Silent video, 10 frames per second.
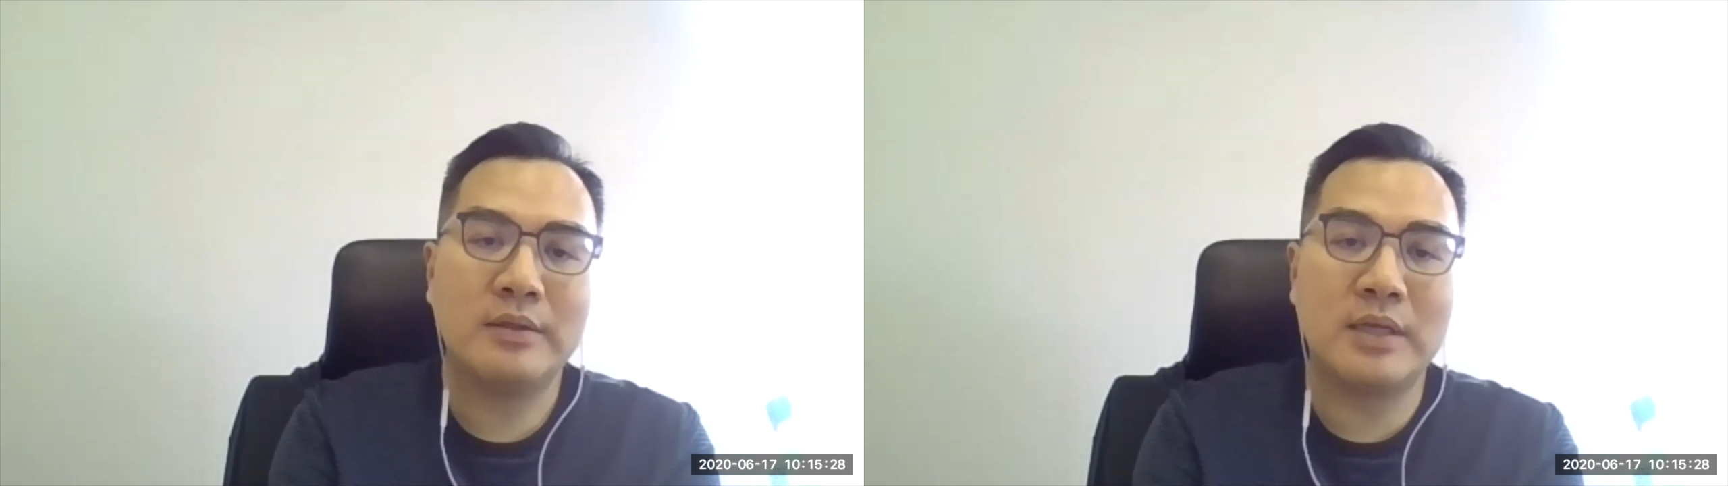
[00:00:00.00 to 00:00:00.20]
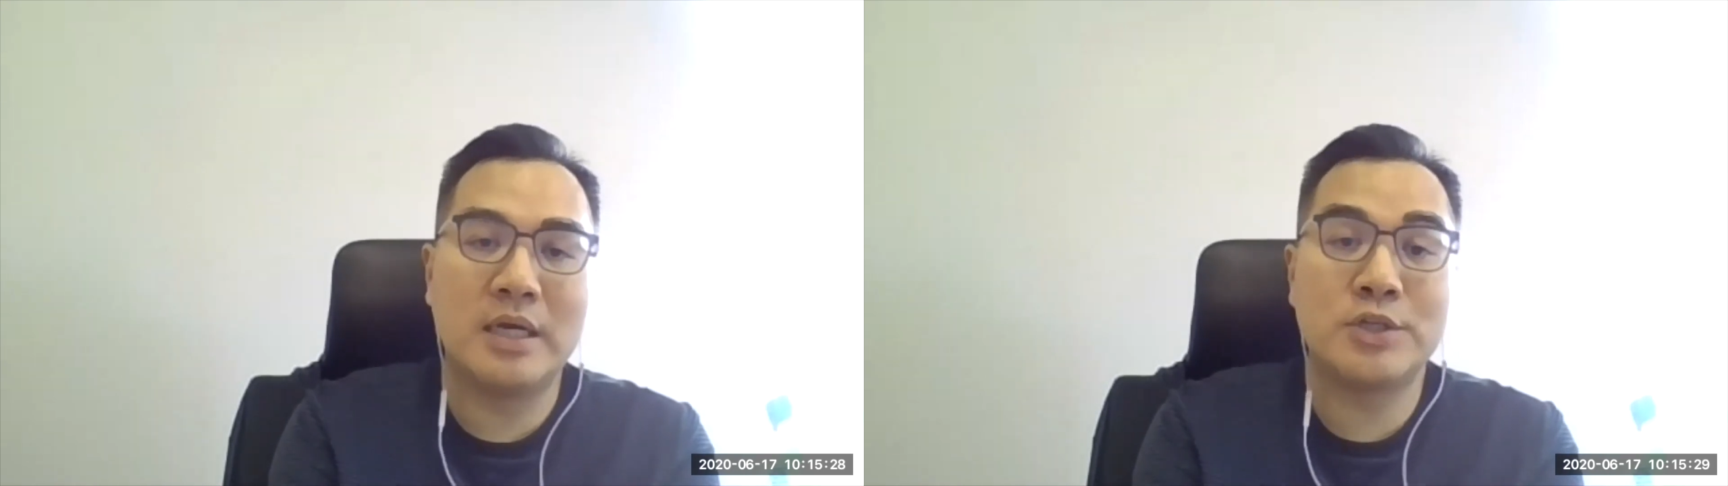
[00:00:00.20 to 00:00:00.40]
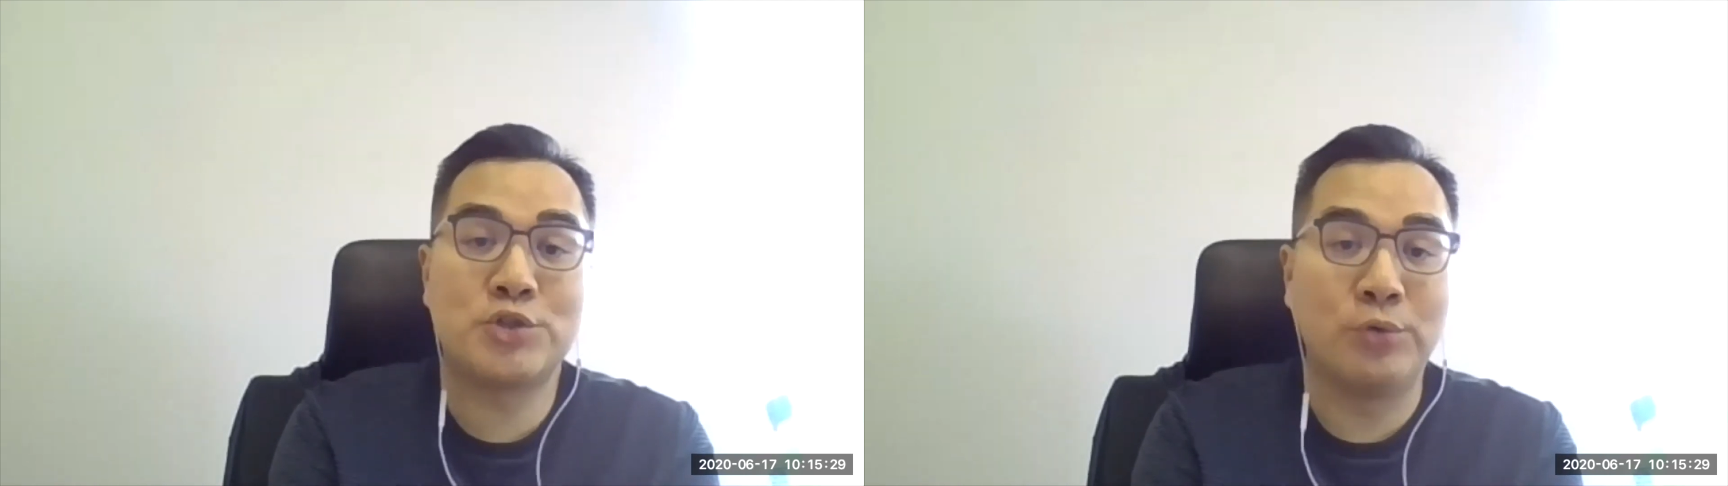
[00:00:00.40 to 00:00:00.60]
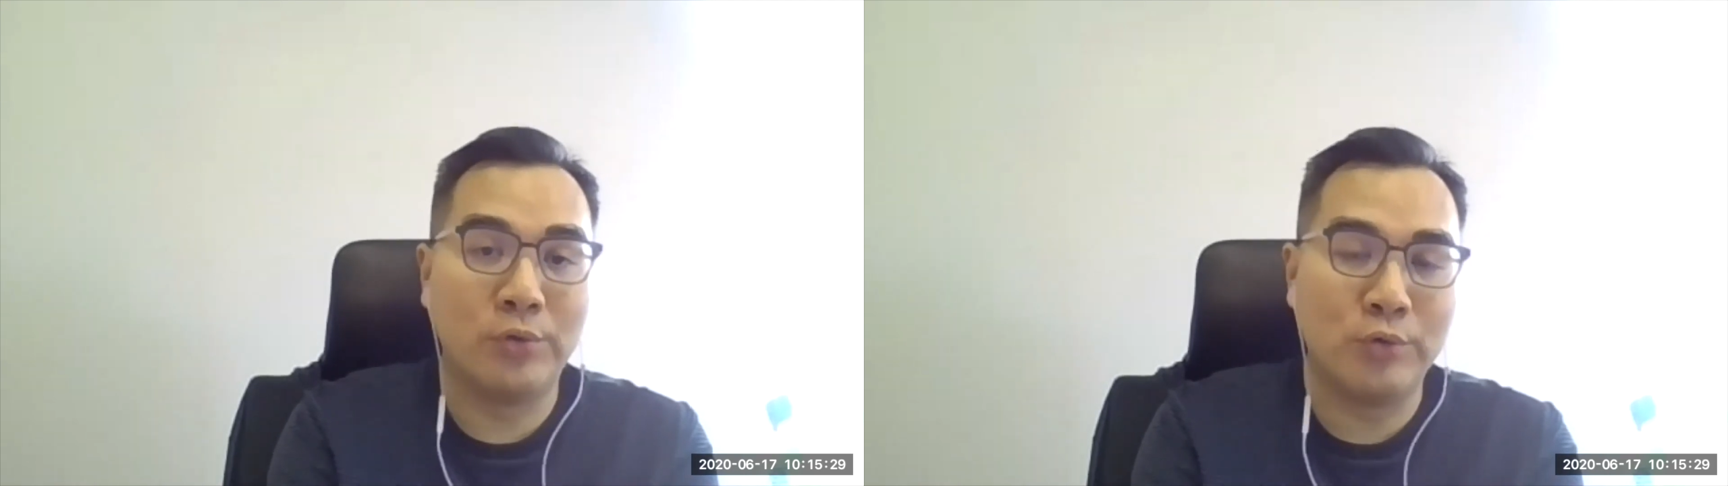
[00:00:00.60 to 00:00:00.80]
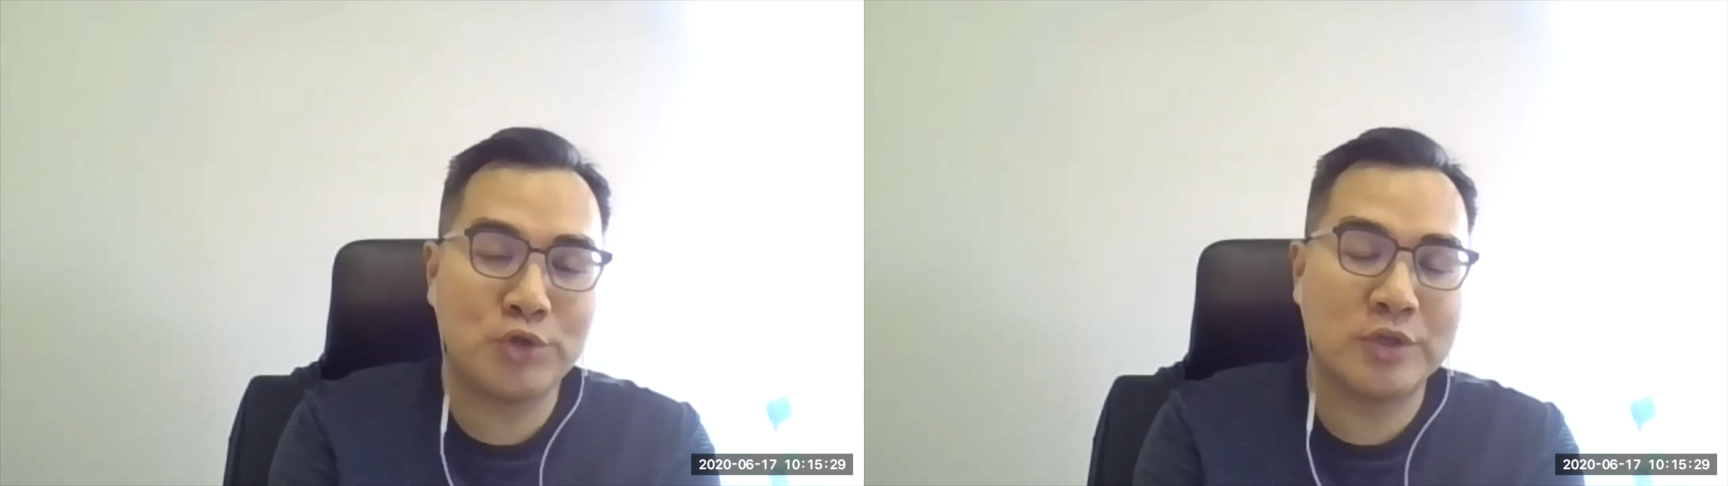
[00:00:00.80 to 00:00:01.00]
the
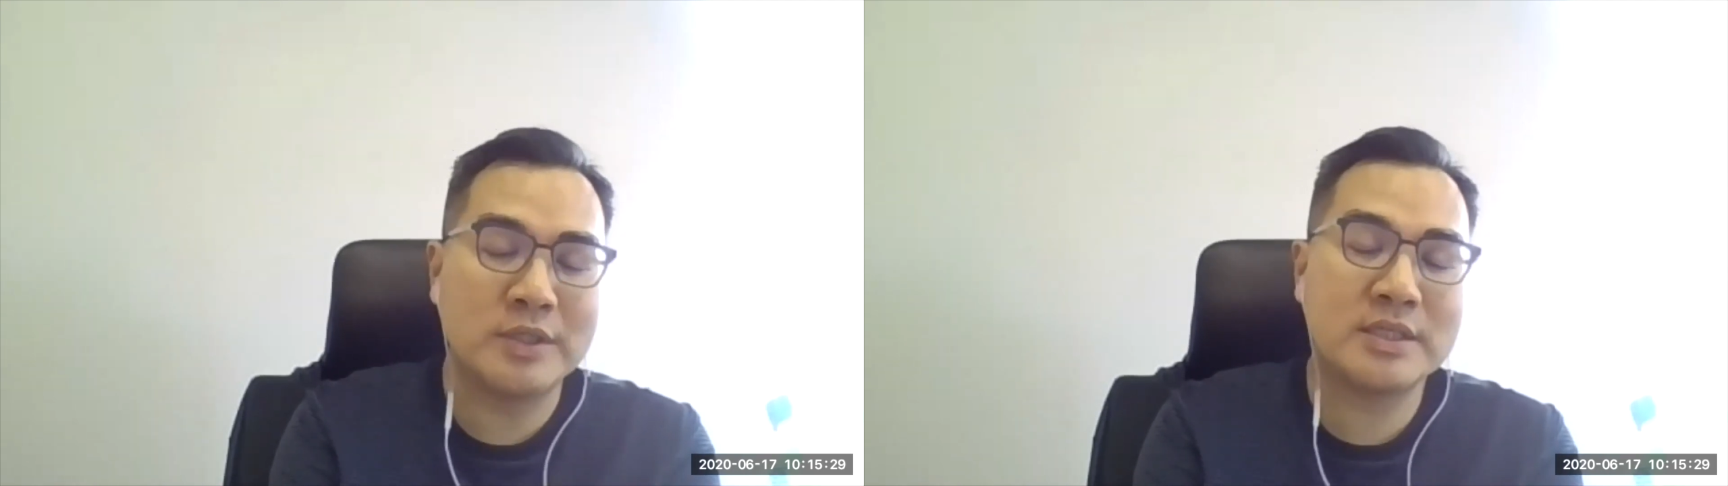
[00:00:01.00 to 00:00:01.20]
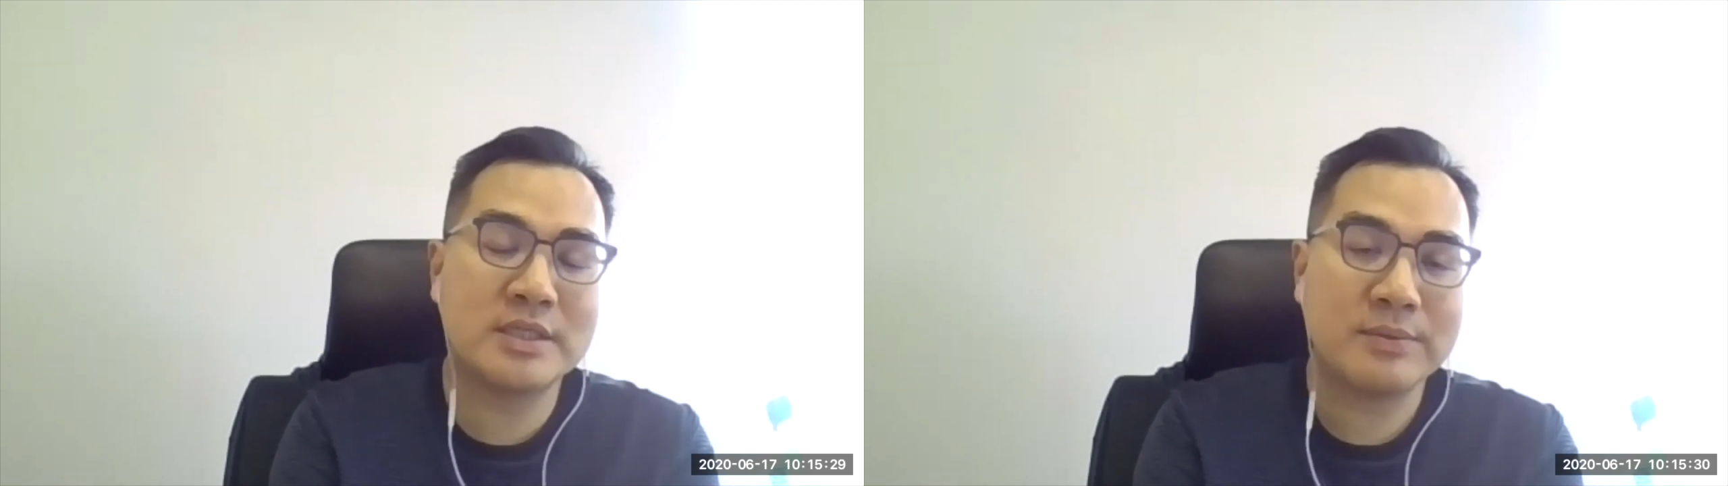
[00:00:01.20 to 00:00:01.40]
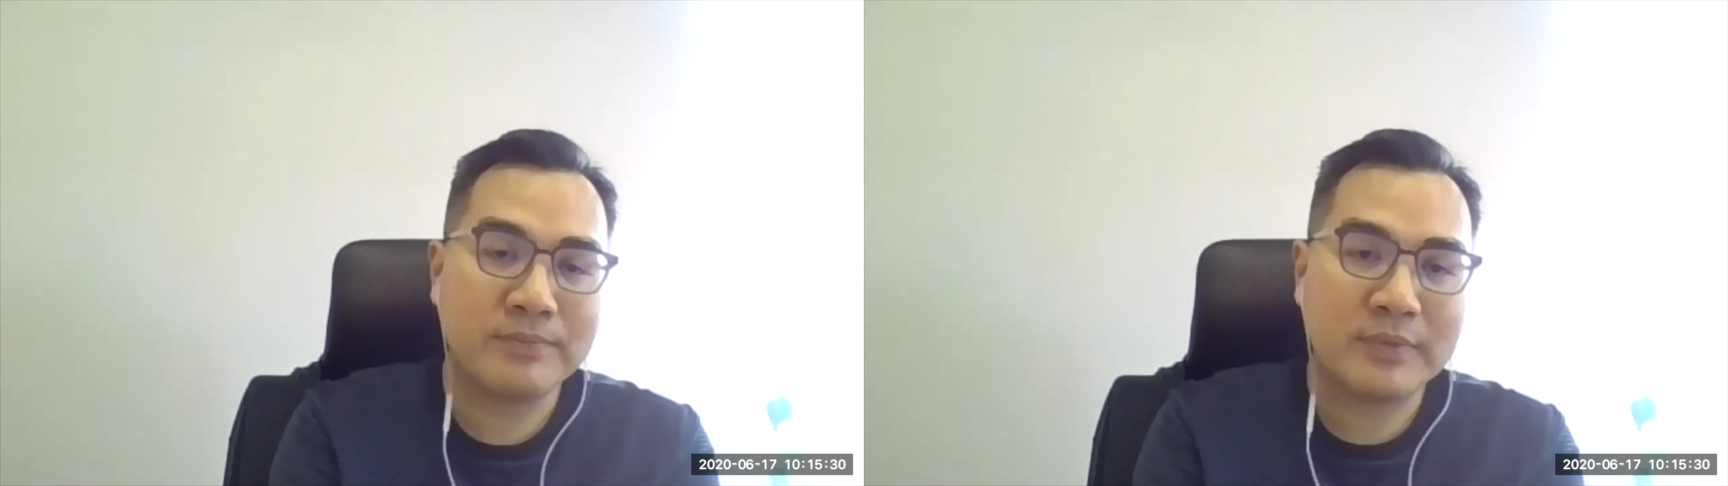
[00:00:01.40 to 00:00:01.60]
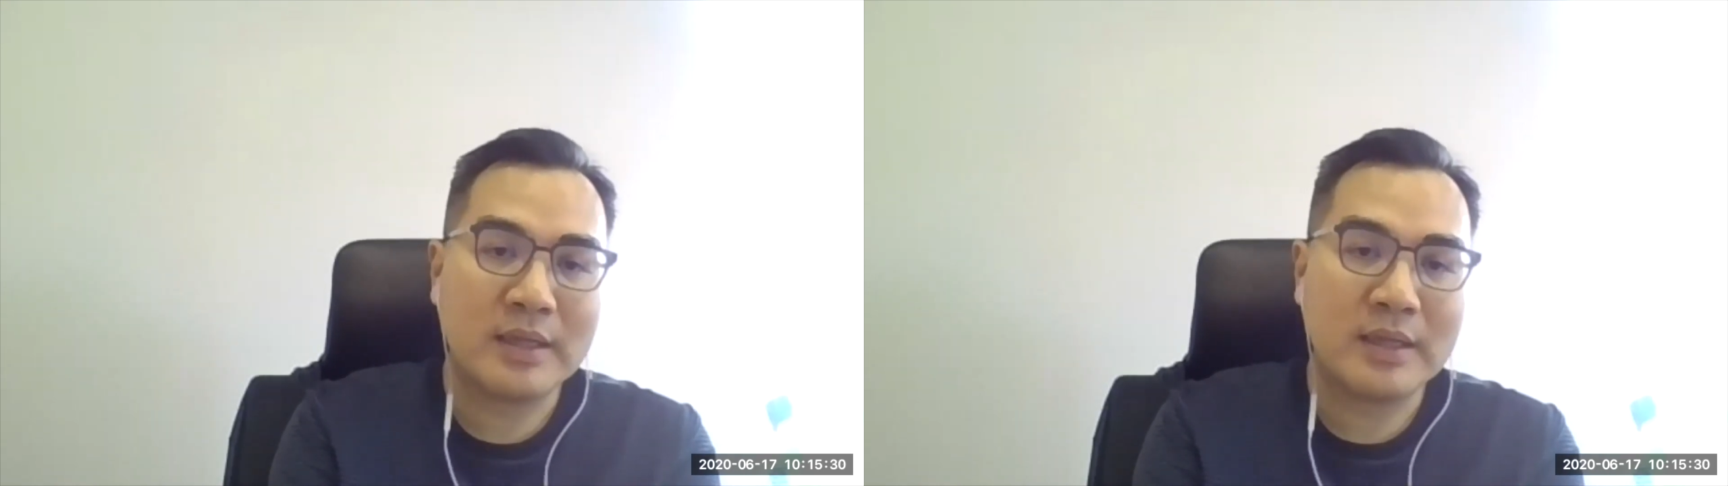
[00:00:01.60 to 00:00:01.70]
solutions,